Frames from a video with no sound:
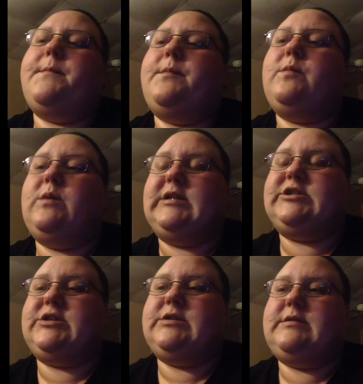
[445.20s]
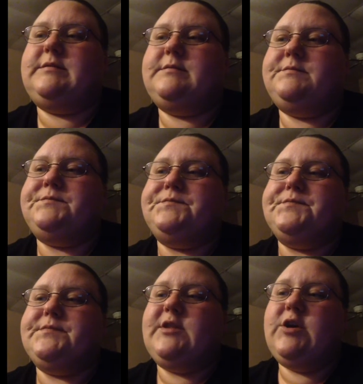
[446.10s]
Which,
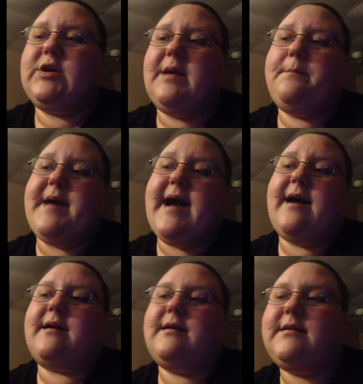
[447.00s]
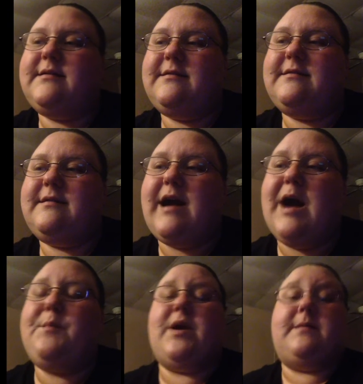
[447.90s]
looking back, I
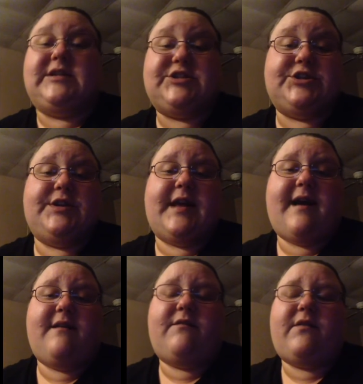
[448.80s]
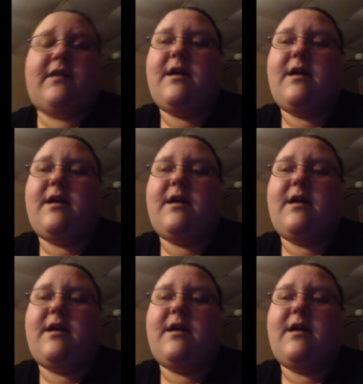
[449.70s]
probably should have,